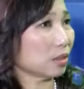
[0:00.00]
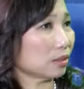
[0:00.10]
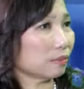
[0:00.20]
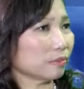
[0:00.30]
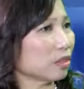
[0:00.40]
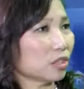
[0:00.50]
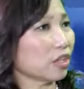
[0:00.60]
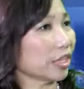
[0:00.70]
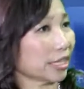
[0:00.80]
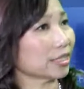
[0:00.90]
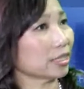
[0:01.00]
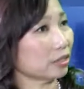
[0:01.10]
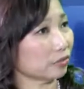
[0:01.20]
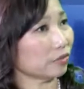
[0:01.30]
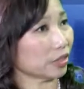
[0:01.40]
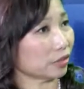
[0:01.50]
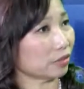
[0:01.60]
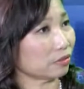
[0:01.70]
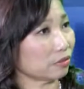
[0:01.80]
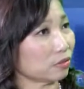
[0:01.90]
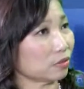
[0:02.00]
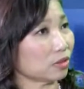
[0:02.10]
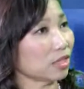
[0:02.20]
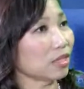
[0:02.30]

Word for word: um, it's not an excessive figure for